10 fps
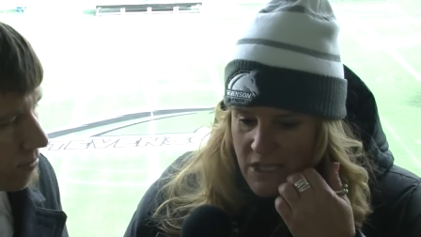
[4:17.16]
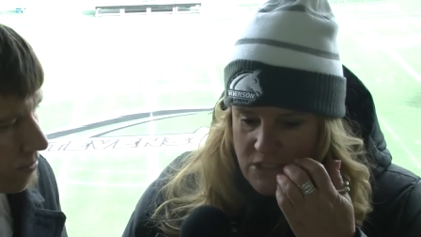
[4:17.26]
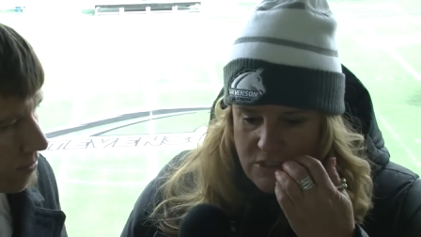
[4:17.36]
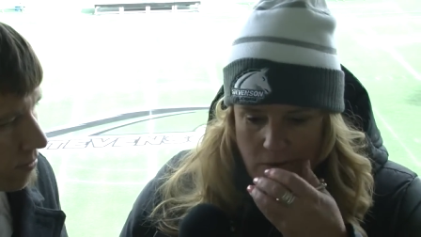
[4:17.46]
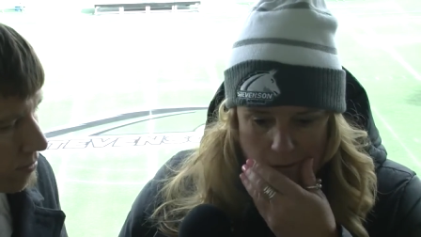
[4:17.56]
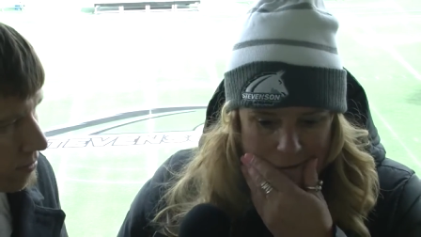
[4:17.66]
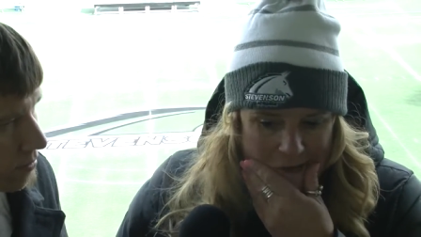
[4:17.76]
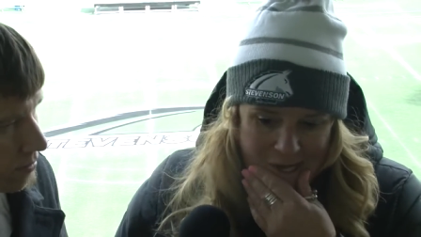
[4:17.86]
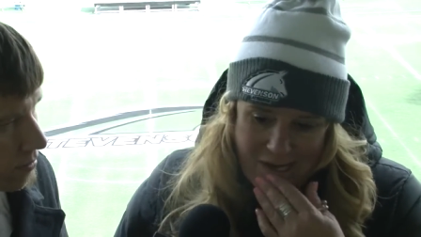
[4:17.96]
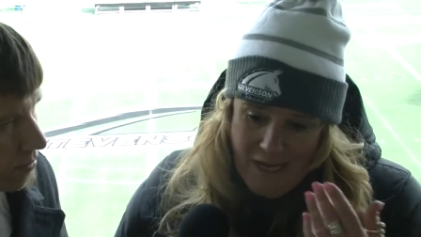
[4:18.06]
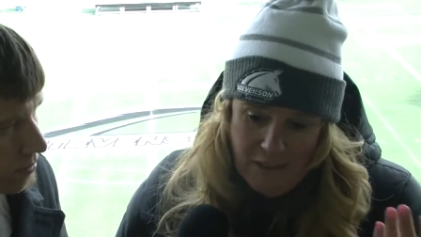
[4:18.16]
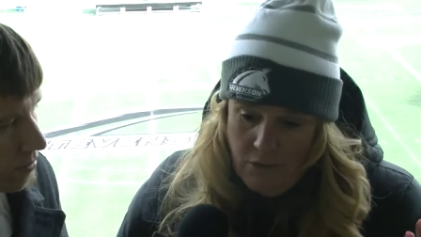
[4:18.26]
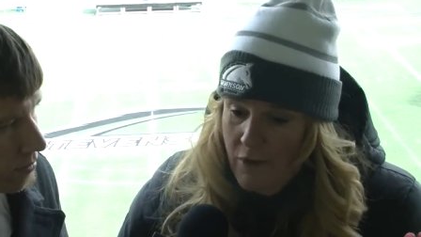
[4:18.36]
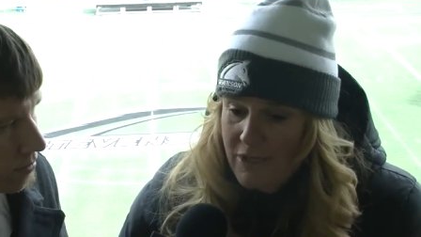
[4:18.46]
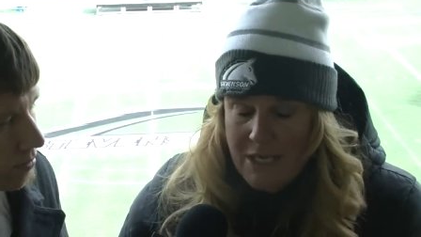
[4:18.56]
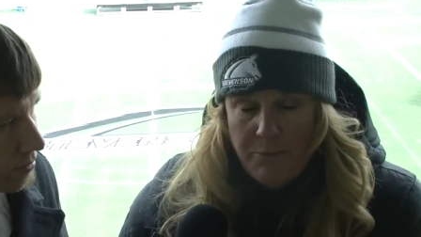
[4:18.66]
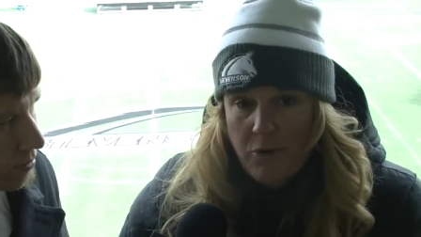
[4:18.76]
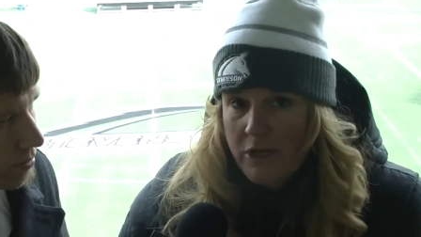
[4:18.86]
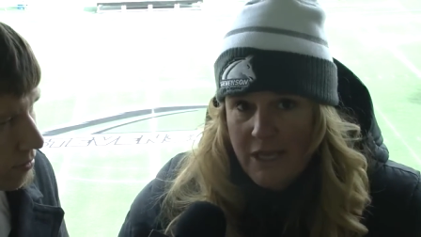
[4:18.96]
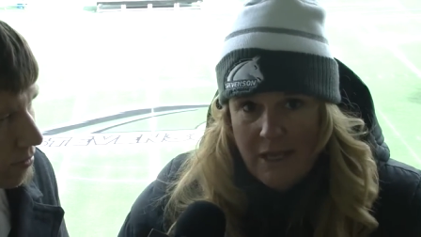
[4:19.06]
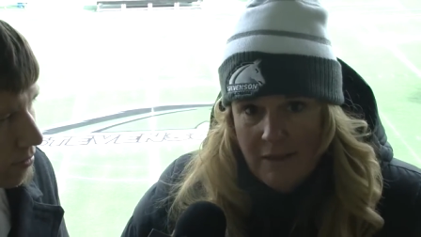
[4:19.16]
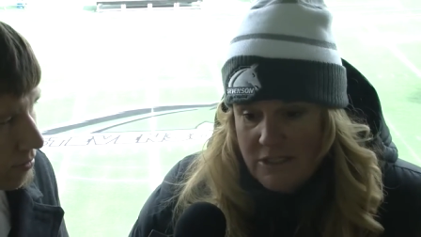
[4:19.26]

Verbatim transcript: so uh, you know, I'll keep working.